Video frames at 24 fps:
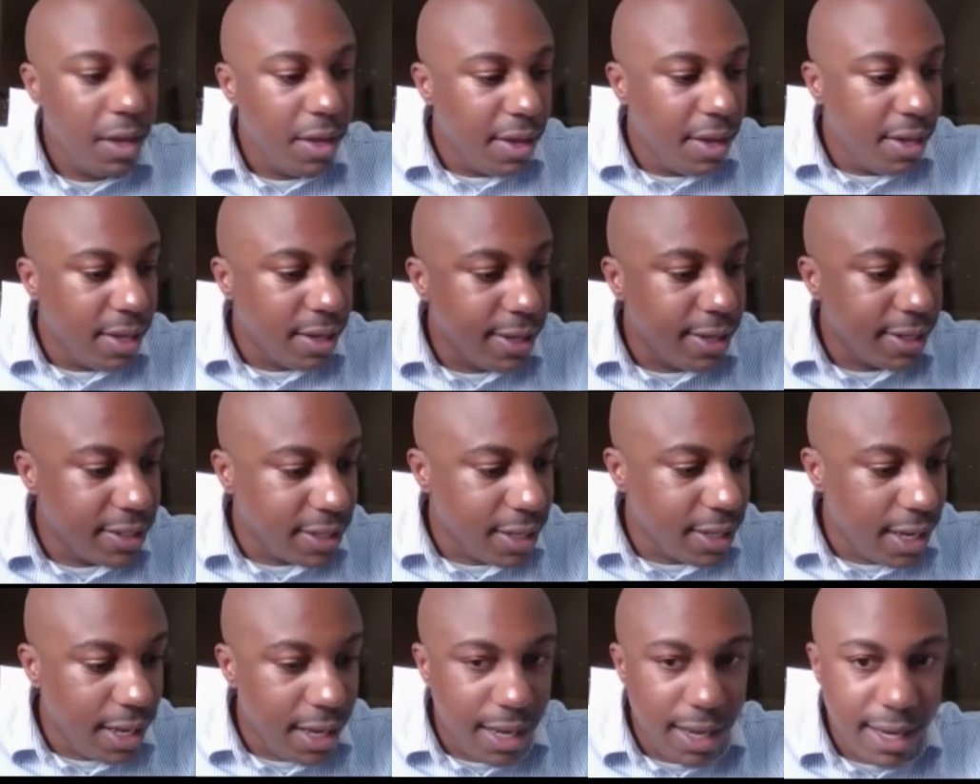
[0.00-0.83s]
Let's
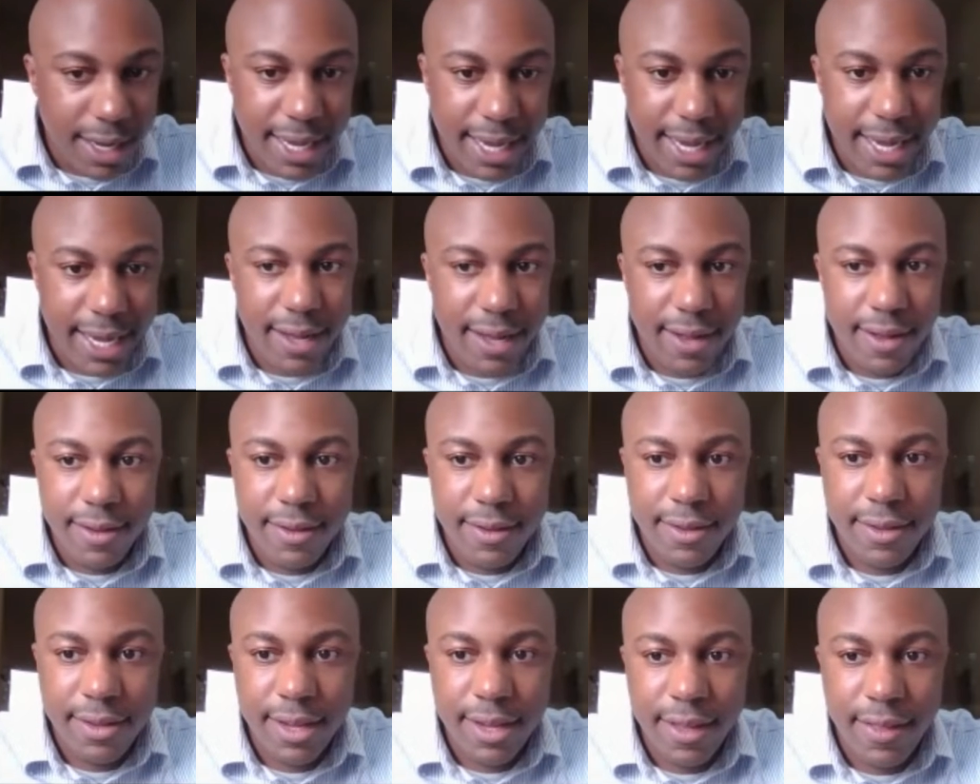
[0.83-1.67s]
log out
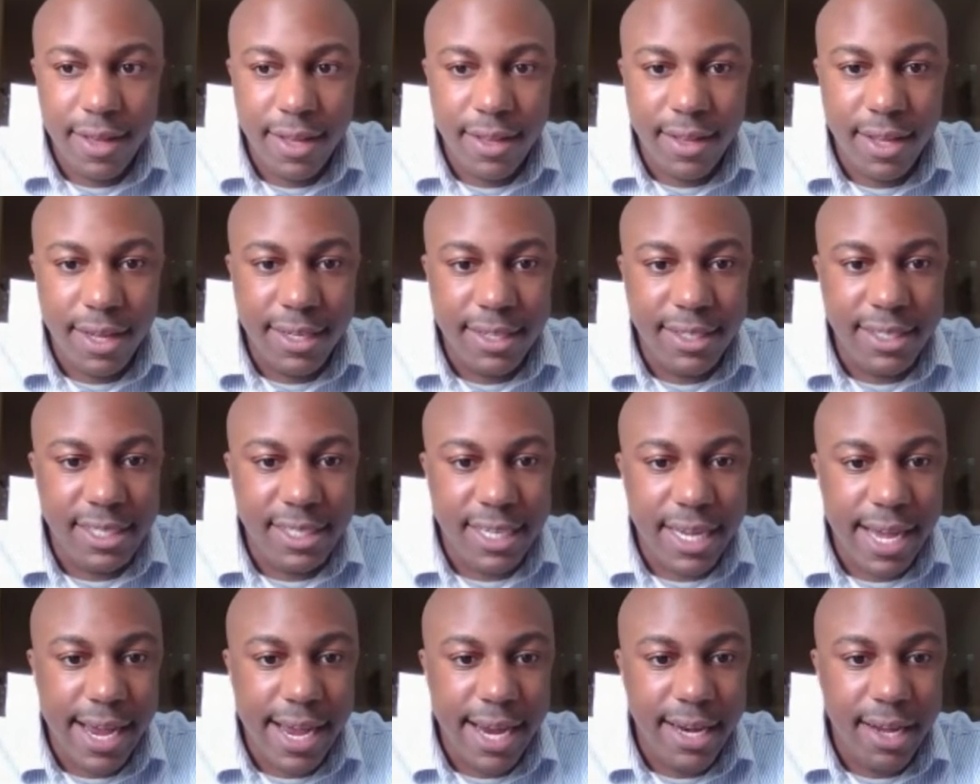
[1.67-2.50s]
and then let's
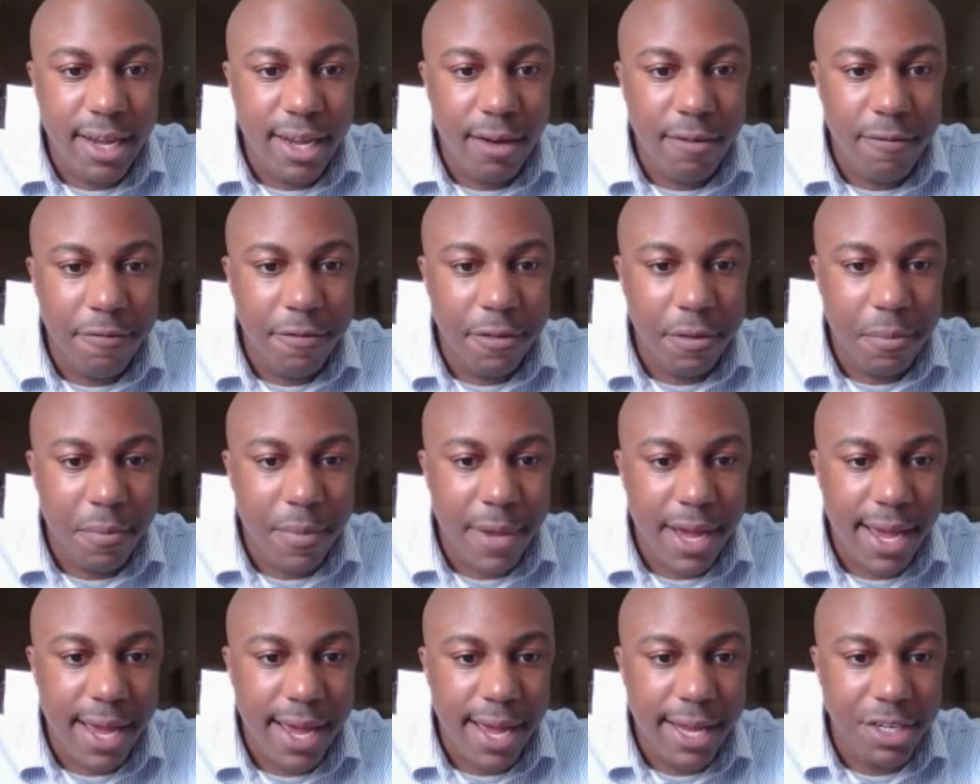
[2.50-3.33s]
sign in from
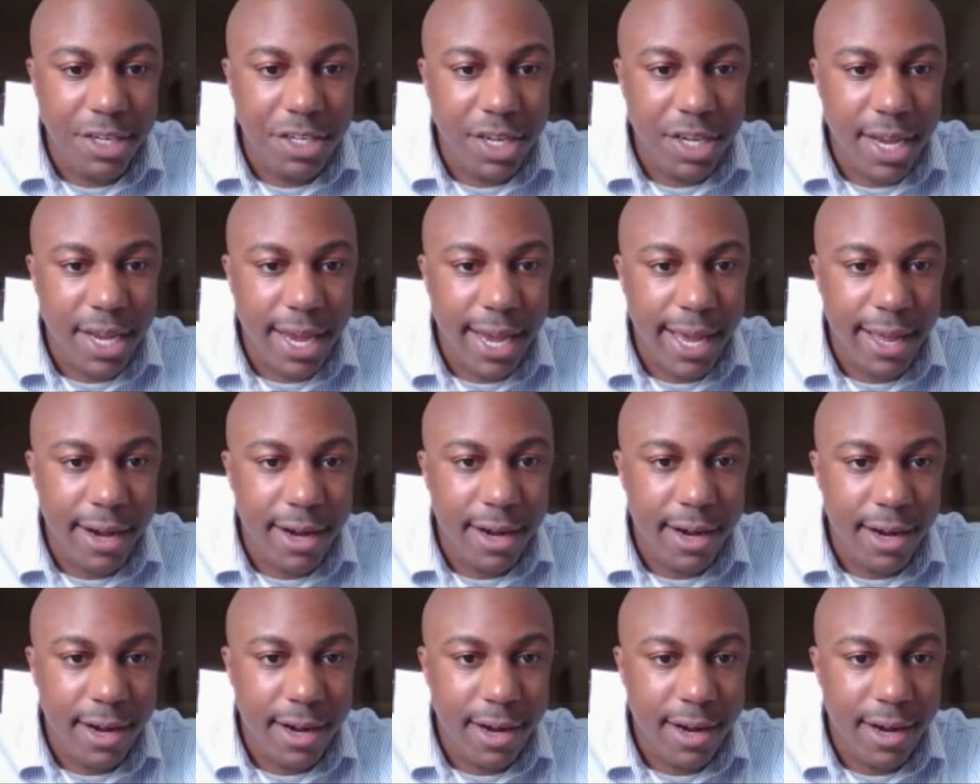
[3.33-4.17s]
my
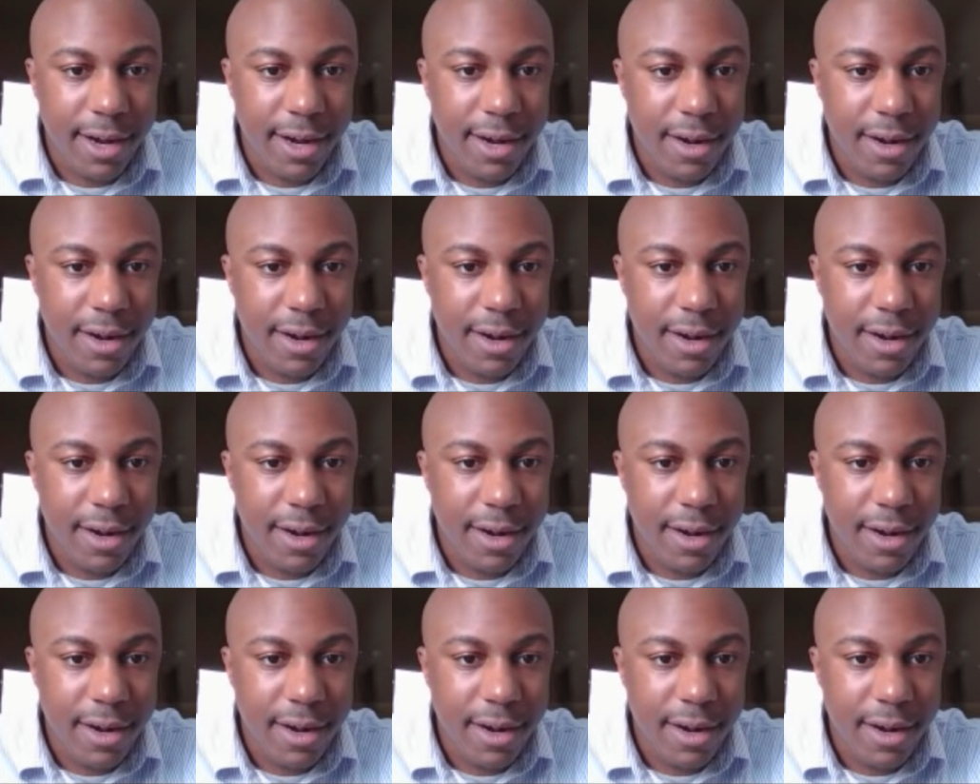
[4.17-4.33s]
educator